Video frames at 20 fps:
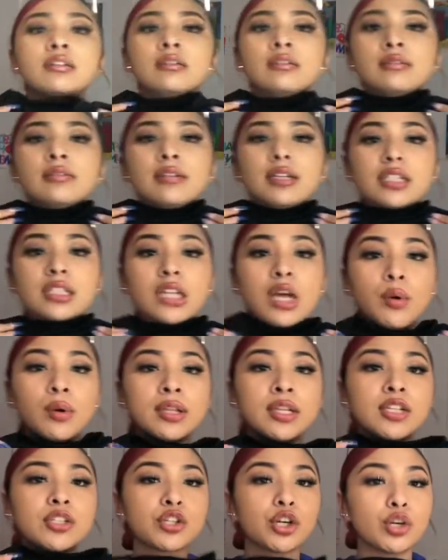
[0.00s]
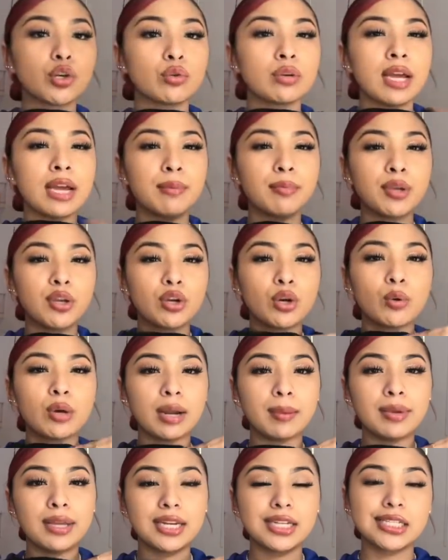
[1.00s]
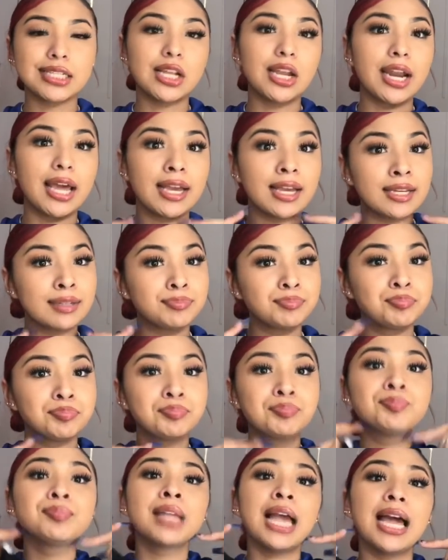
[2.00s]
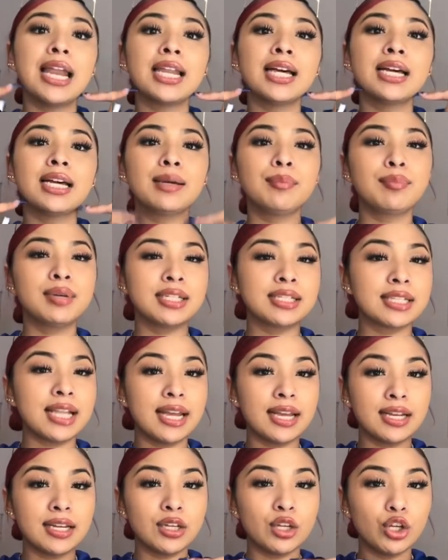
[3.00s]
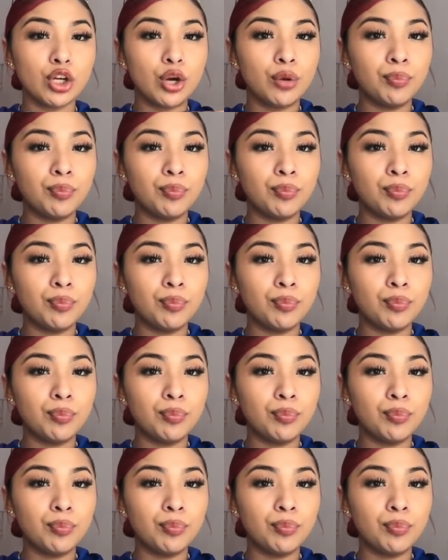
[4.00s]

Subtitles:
It's not really a turtleneck, but you know what I mean. It's not like hella up, but it's like, you know,